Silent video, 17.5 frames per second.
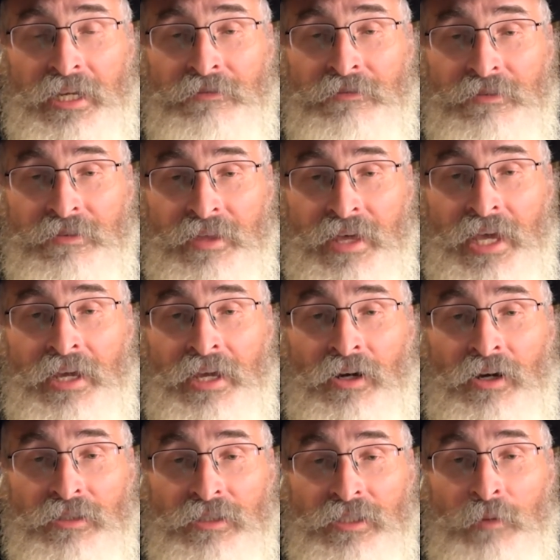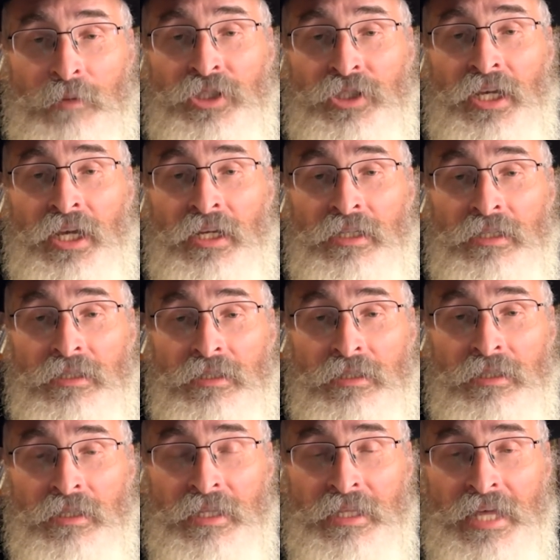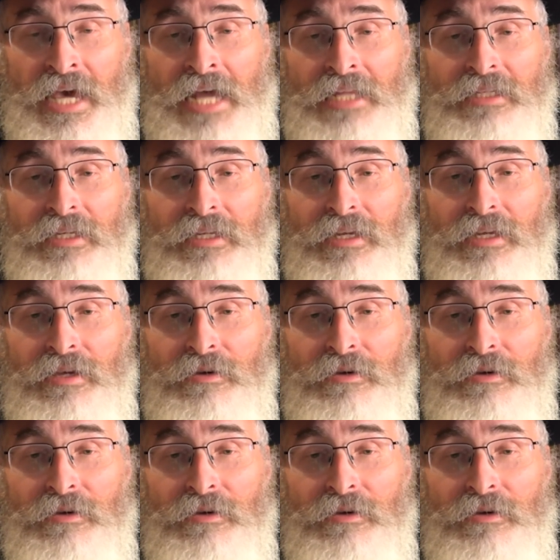if they are subjugated to that